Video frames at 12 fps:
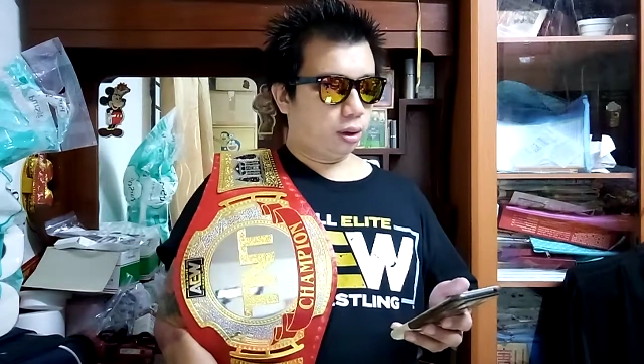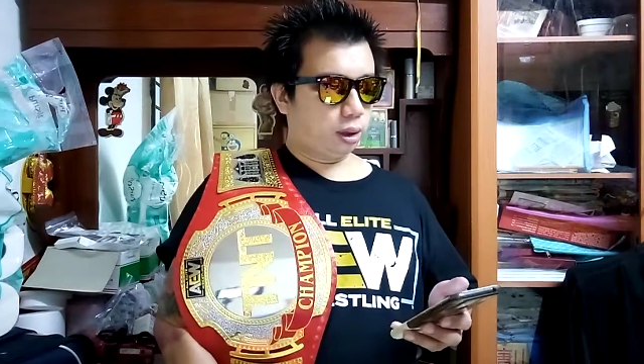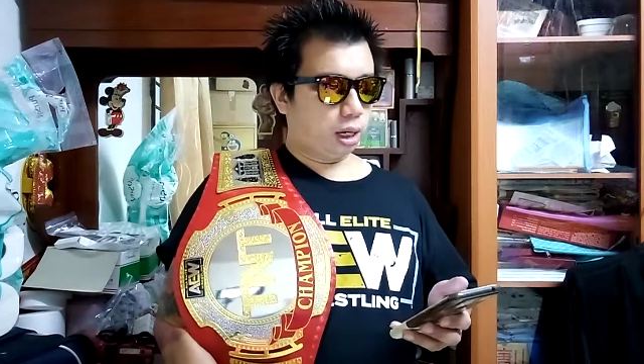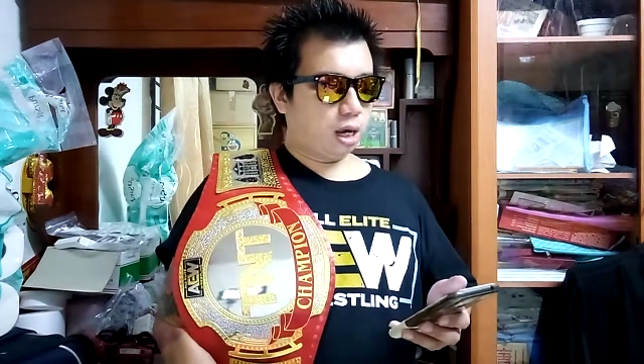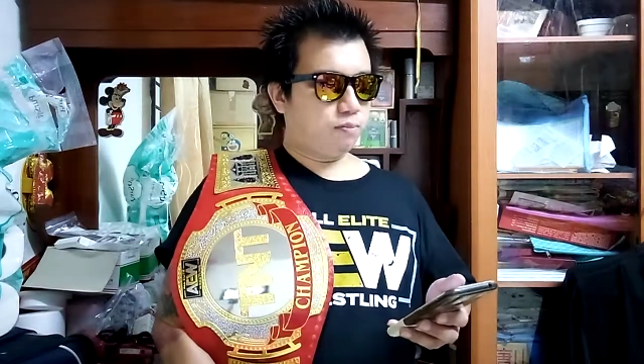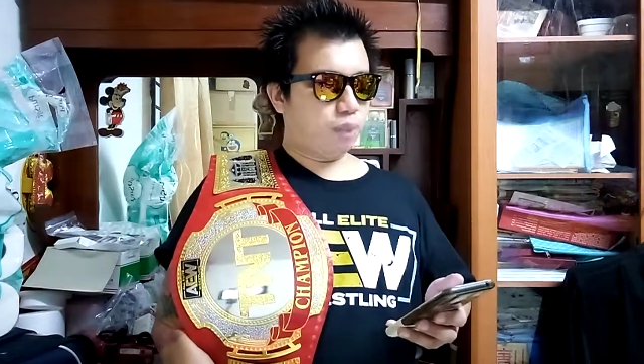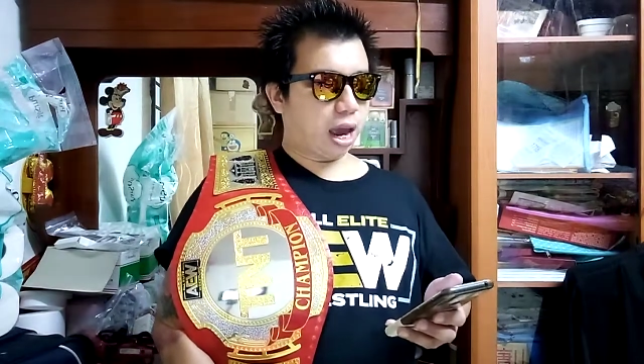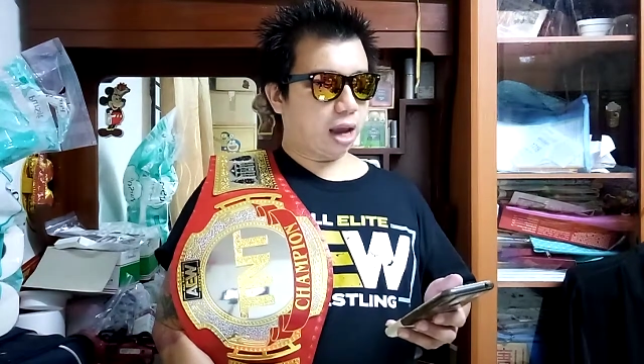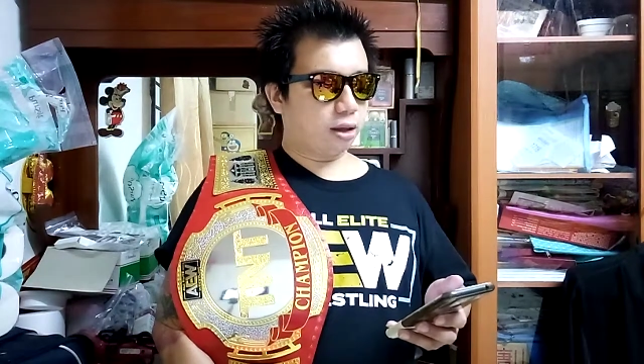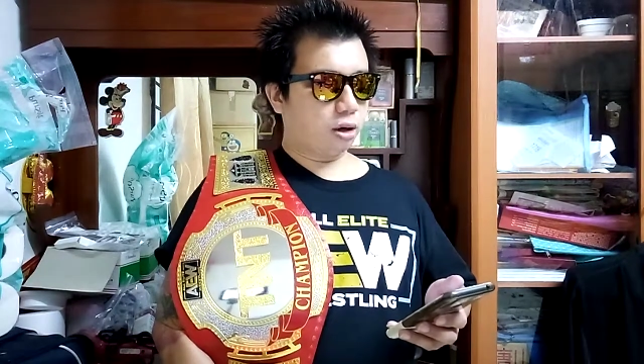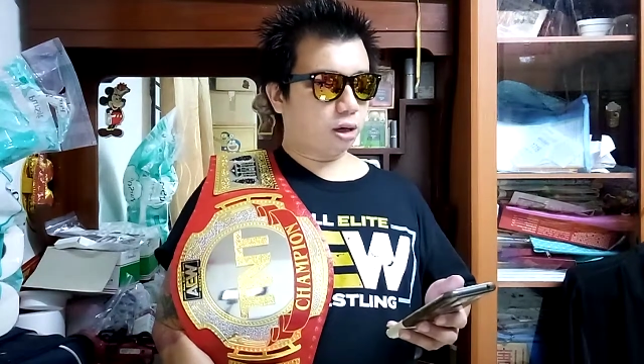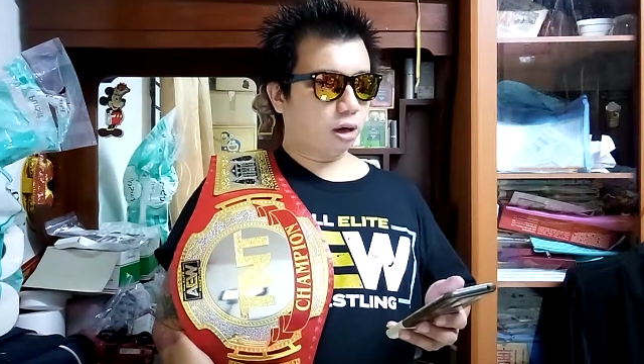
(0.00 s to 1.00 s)

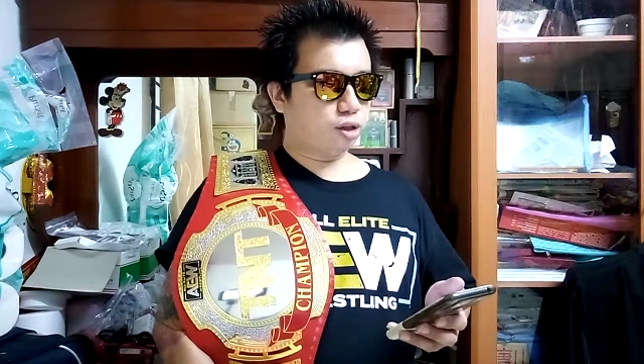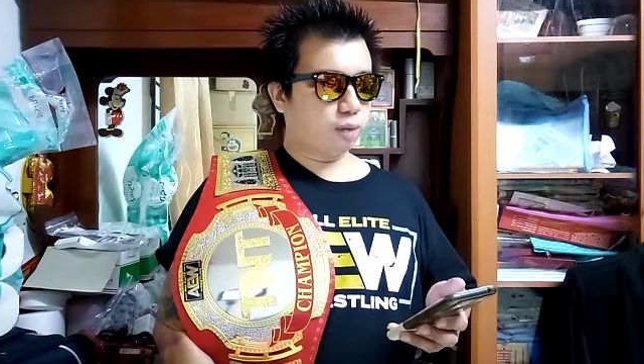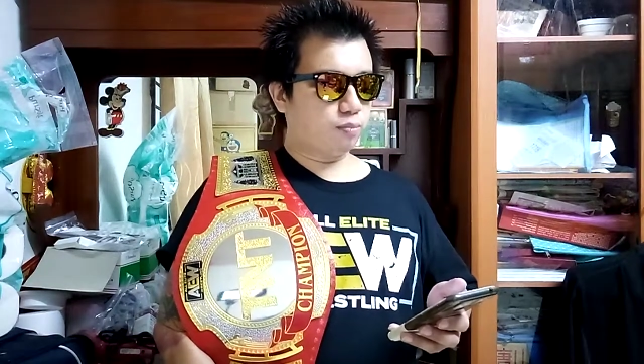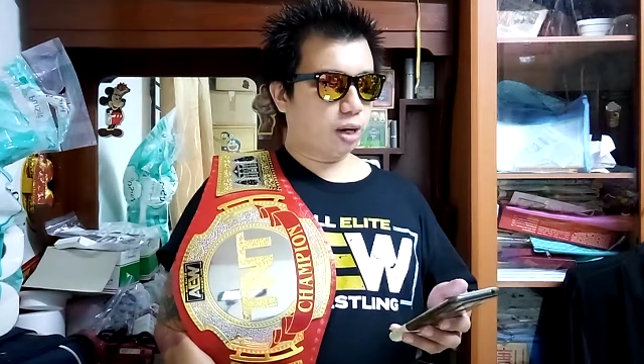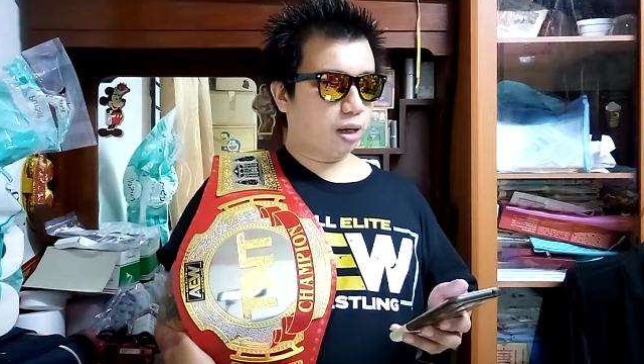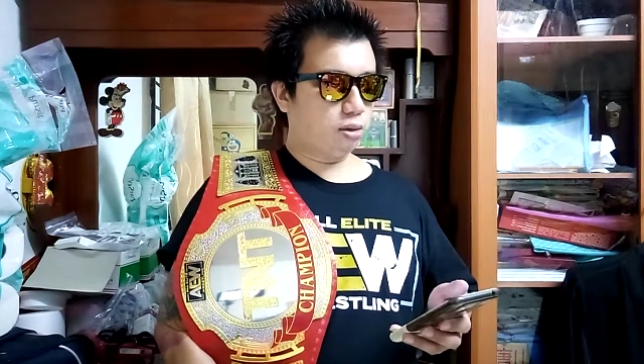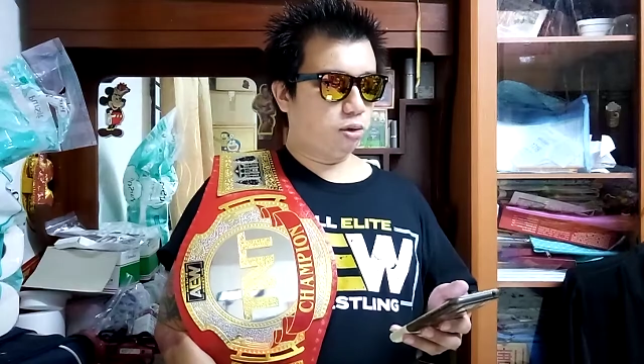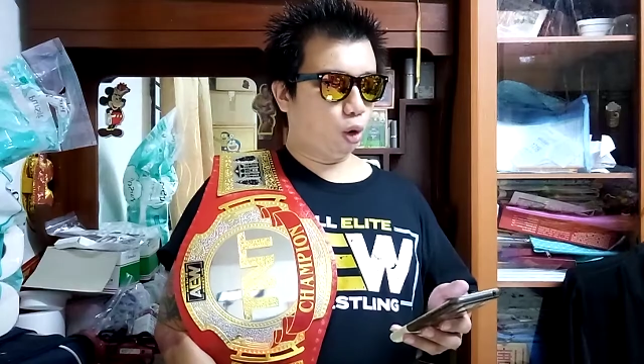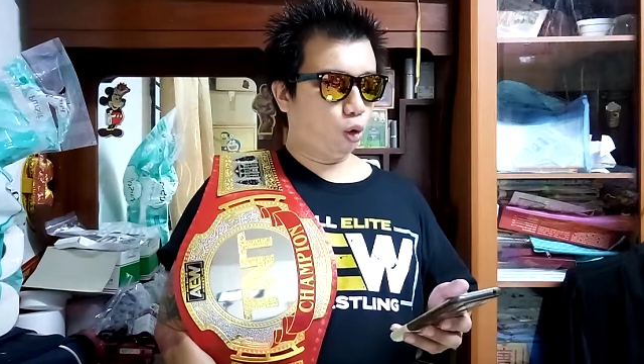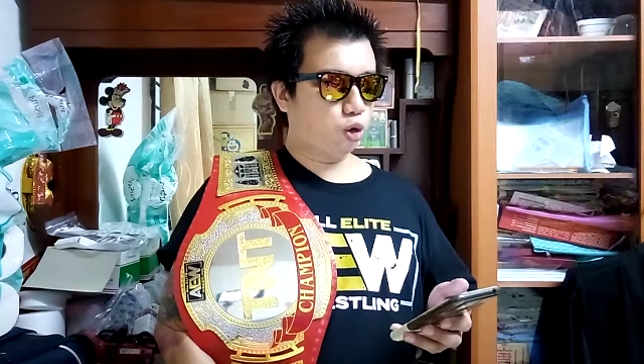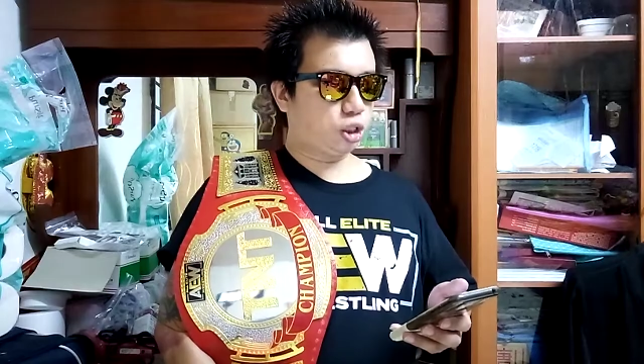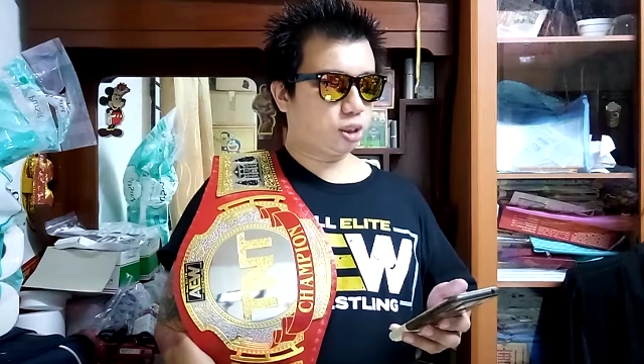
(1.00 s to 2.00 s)
Impact Knockout Champion,
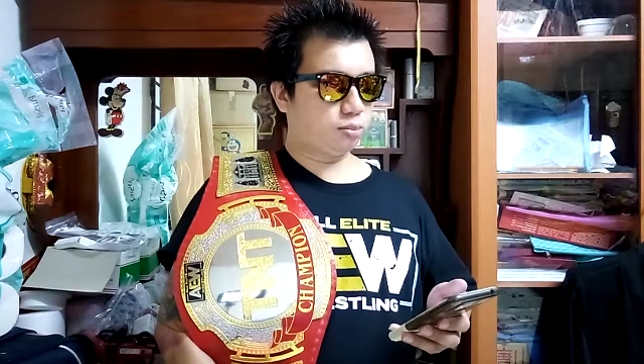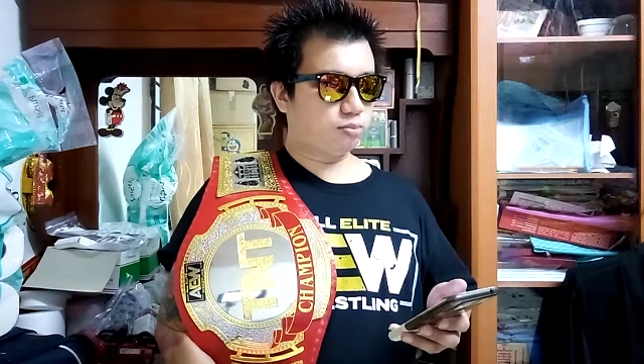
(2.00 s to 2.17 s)
Los